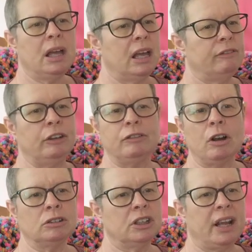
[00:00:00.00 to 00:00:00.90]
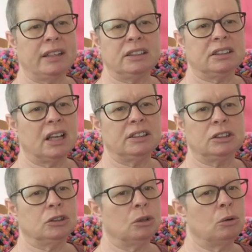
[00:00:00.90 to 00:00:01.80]
If you've not done exercise
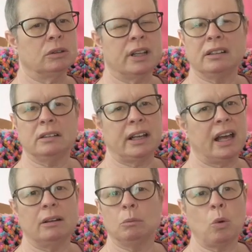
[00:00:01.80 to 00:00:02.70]
at all, then yeah,